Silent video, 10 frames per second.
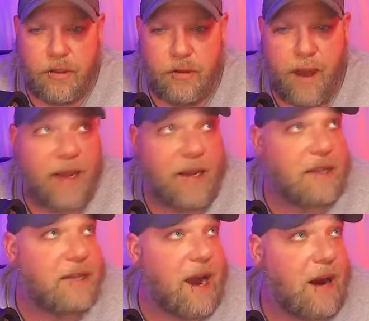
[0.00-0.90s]
Drew
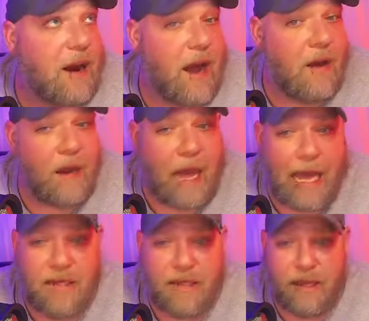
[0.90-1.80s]
McIntyre
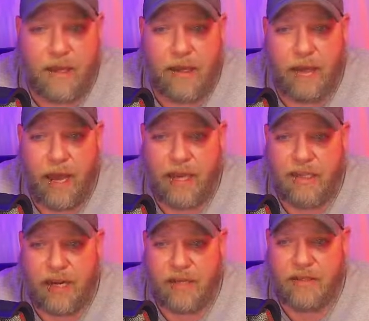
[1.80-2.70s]
outlasting
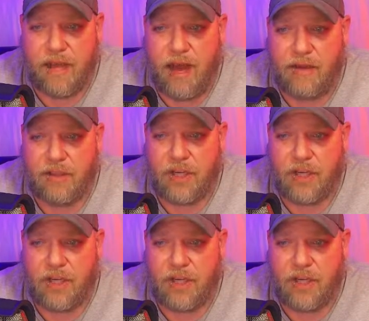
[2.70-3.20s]
AJ Styles,